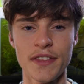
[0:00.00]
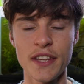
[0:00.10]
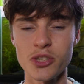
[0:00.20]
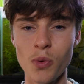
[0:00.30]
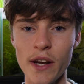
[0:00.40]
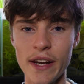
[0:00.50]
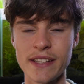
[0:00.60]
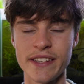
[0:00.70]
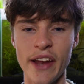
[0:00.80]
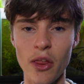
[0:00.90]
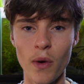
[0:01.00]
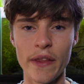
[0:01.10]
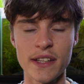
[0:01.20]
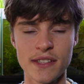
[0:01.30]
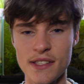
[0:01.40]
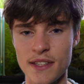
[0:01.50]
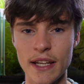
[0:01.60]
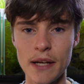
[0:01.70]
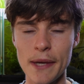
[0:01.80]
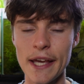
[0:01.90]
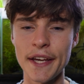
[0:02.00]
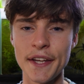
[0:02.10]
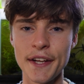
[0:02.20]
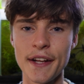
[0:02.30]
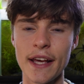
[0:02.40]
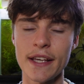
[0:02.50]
This one is another one that doesn't need to be heated.